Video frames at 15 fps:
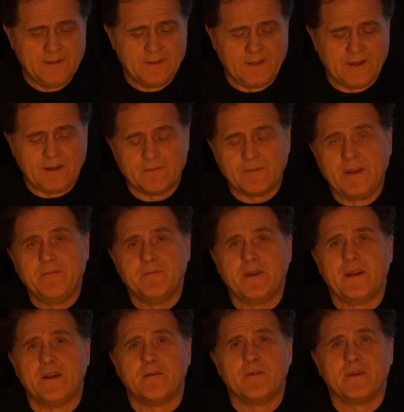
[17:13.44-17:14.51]

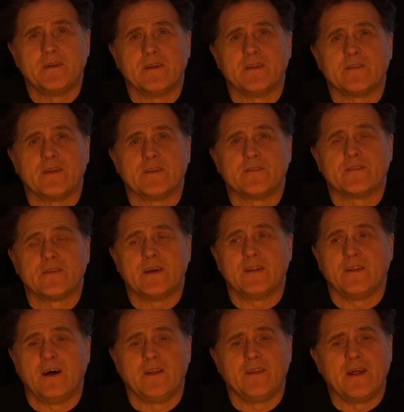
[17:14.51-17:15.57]
that's
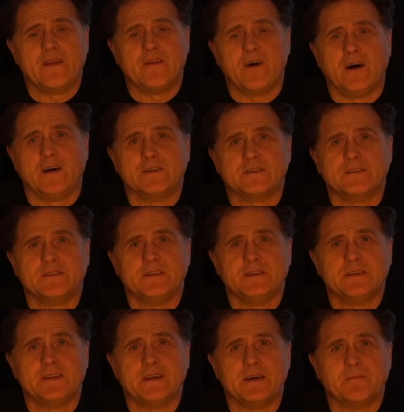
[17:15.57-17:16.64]
all that knowledge is
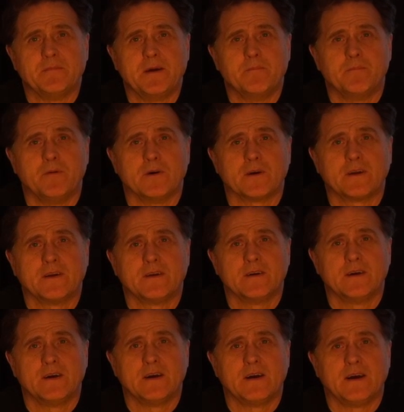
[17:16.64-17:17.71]
in my book,
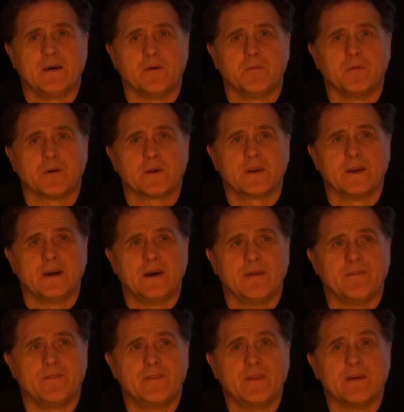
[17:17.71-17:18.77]
our book,
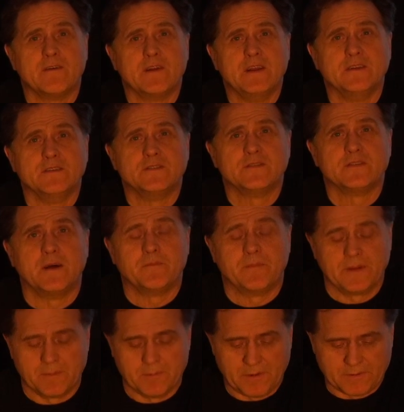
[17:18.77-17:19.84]
There Is
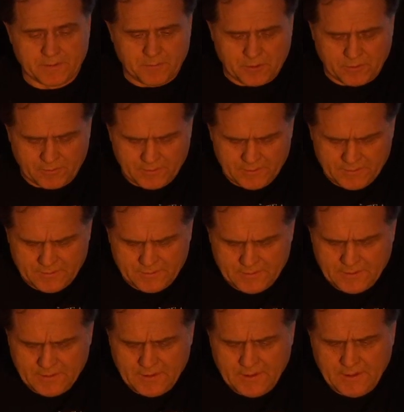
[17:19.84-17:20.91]
Something About the Moon.
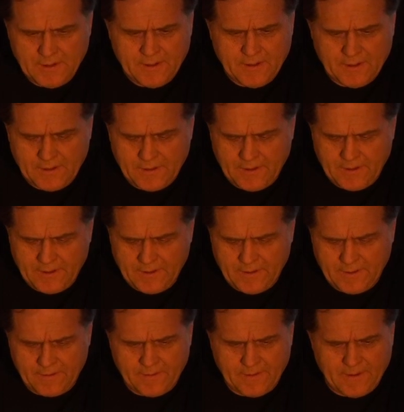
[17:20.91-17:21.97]

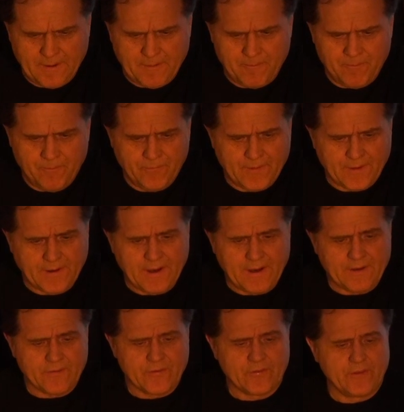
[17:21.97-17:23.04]
And
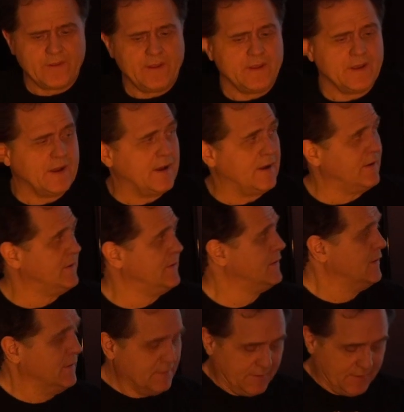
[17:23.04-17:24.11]
again, it's the
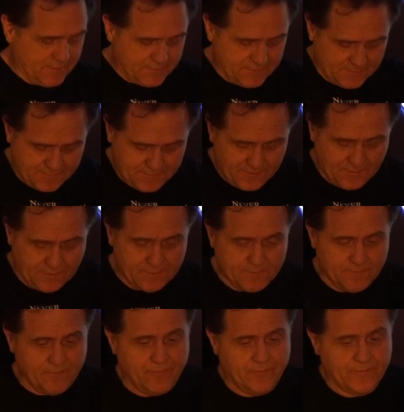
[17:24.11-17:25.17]
tilt